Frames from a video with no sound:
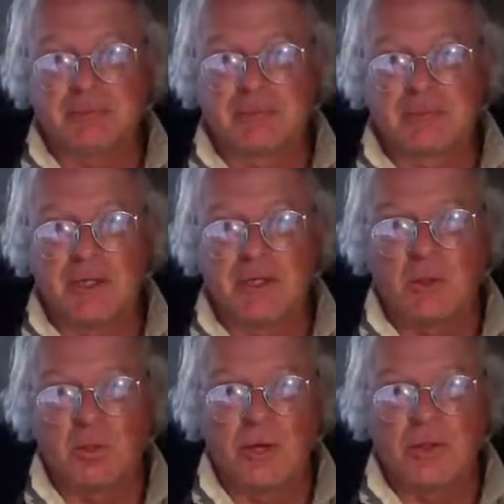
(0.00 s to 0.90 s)
then
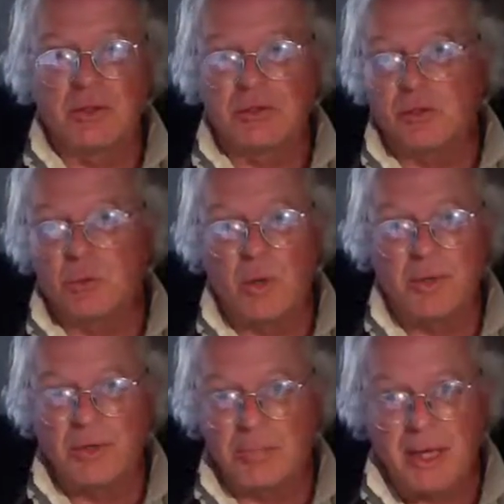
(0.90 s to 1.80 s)
the new
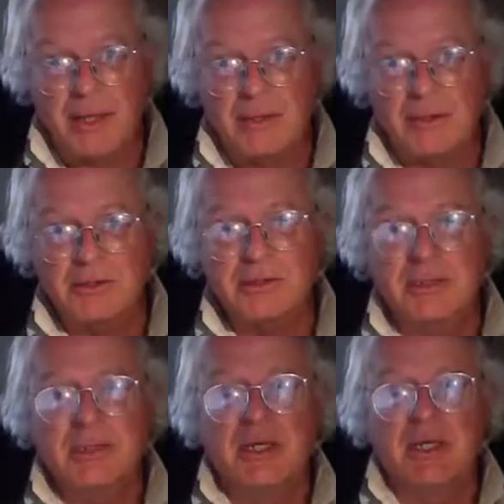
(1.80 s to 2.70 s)
weather patterns.
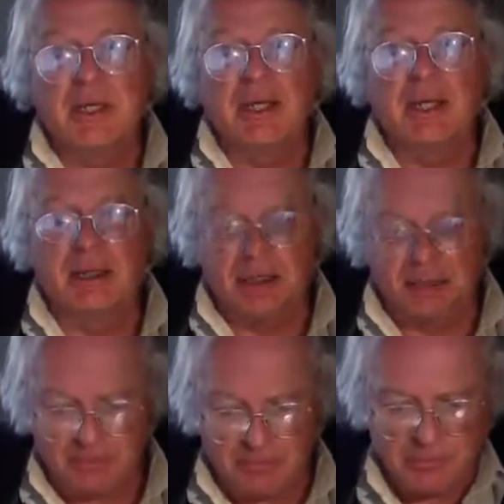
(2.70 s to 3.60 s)
And
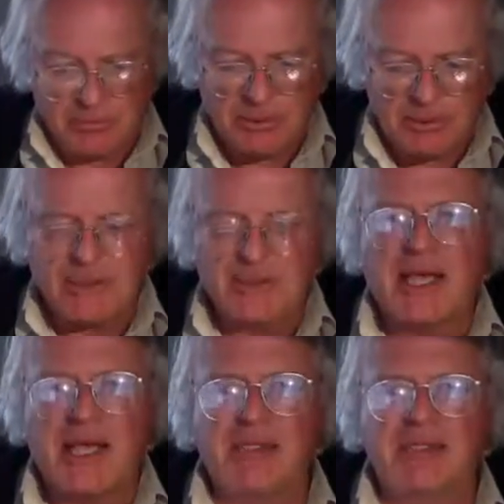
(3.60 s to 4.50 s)
let me just
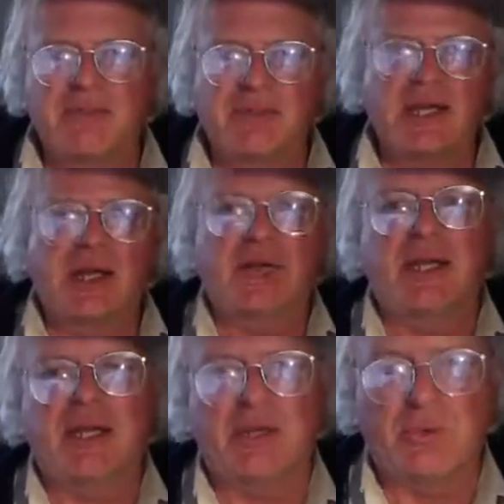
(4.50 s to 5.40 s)
ask if it's
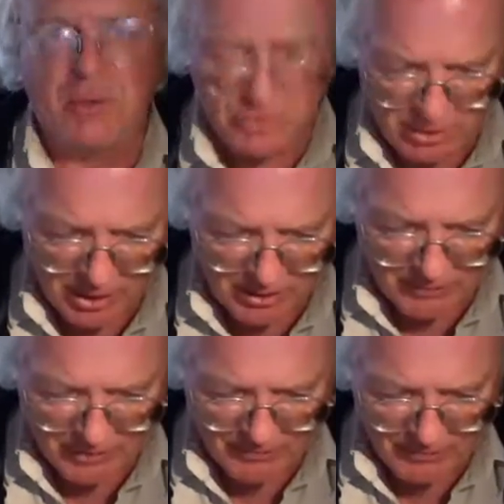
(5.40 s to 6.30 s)
180 degrees or
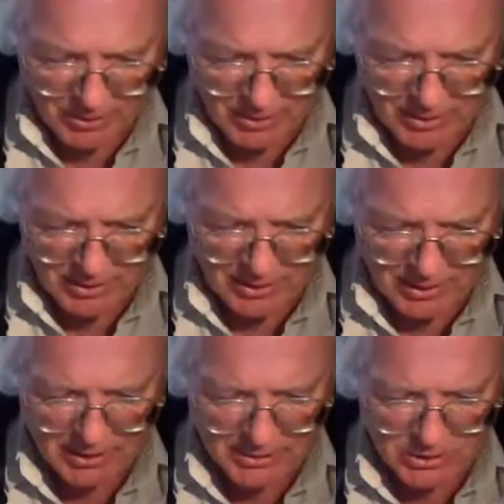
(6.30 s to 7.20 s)
95. And
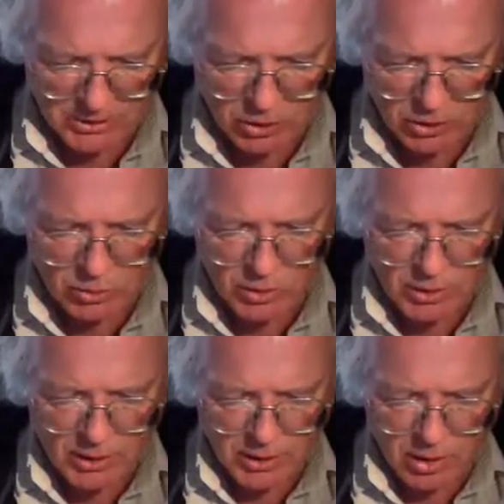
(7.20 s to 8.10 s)
let's just go,
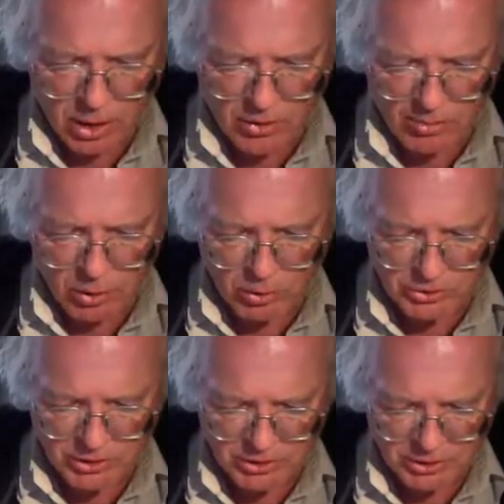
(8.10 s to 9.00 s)
are the poles
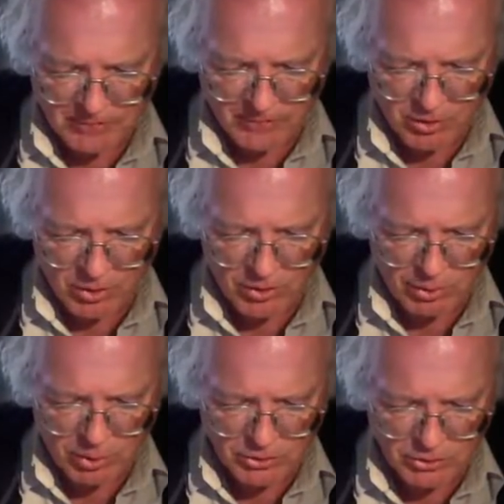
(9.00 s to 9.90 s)
going to shift? Are the
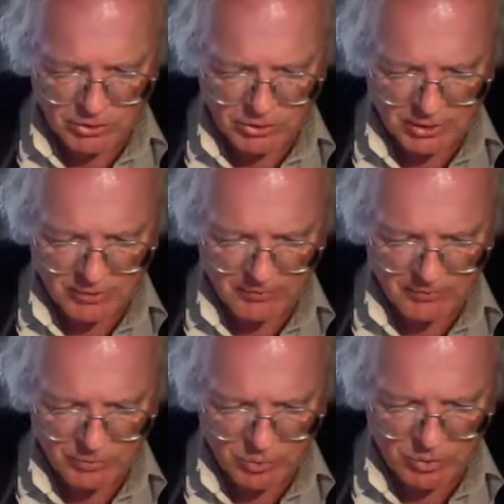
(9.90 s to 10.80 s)
poles going to shift
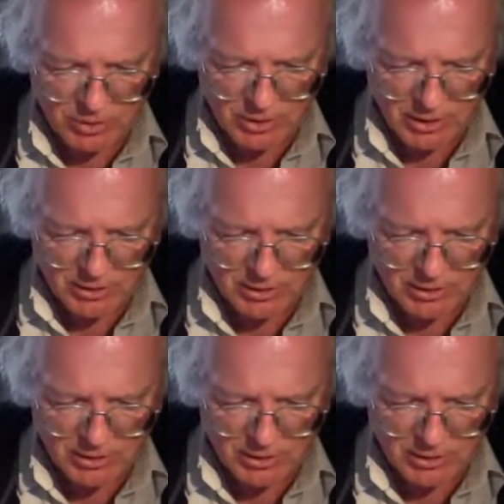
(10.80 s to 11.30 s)
north and south?